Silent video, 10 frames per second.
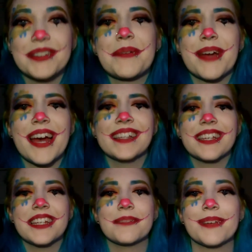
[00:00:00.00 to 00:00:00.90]
what's up guys?
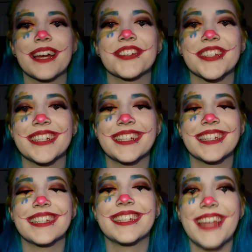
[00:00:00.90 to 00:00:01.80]
It is me, Ashley.
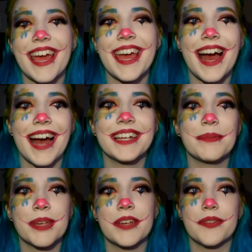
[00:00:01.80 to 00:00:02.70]
Today I
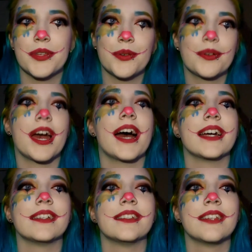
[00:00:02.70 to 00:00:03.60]
am giving you
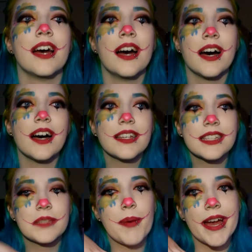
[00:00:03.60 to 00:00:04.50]
guys an
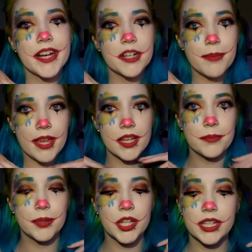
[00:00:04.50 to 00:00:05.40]
inspired
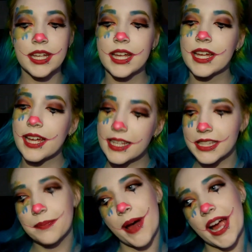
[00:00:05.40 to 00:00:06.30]
makeup look
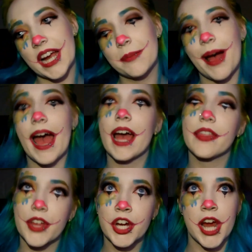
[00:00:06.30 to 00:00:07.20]
inspired by
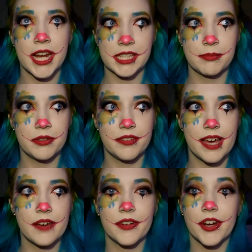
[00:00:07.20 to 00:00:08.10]
the greatest movie
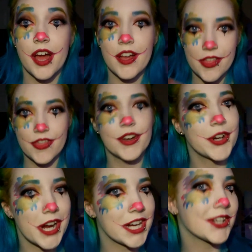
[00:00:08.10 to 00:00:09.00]
ever, The
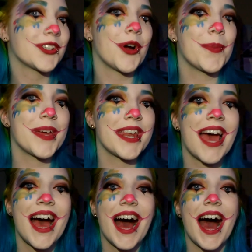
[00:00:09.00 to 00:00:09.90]
Greatest Showman.
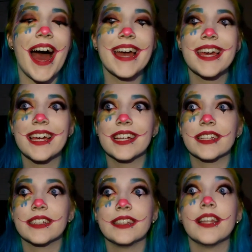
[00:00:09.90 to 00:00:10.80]
I
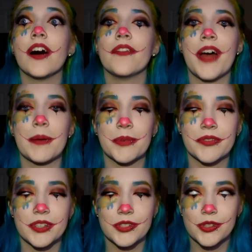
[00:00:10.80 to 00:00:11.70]
love that
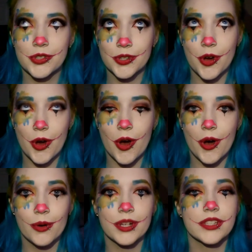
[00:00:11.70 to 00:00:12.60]
movie
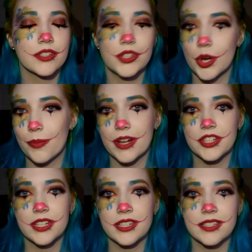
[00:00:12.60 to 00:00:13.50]
so
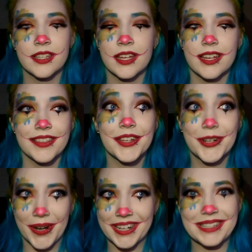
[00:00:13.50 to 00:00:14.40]
much. It is the
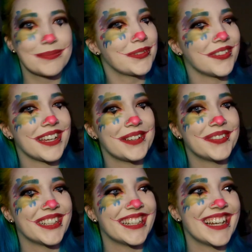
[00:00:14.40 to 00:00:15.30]
greatest movie
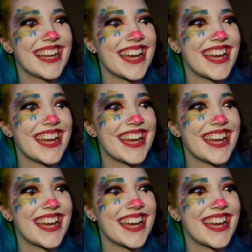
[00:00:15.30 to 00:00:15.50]
ever.